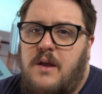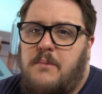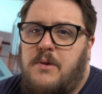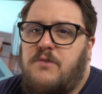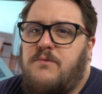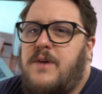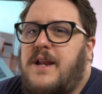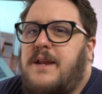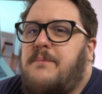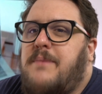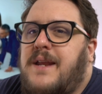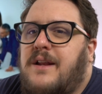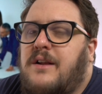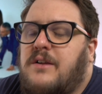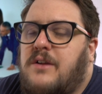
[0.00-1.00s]
but it really
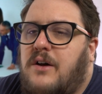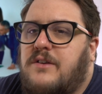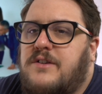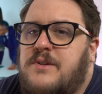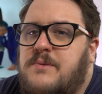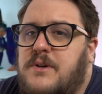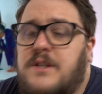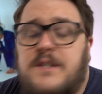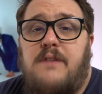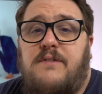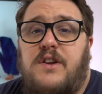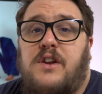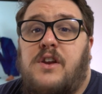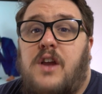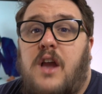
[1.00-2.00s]
means a lot to us if
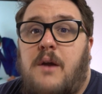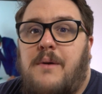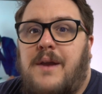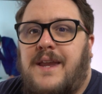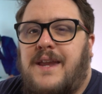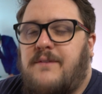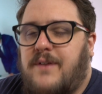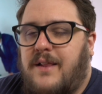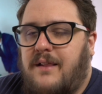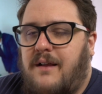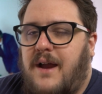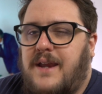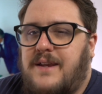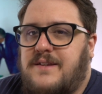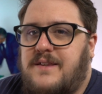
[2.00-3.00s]
you can go and give a
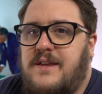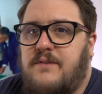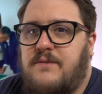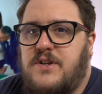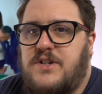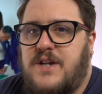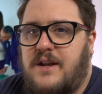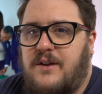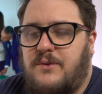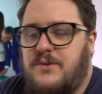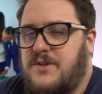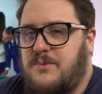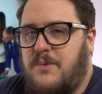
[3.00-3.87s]
like to the other channels as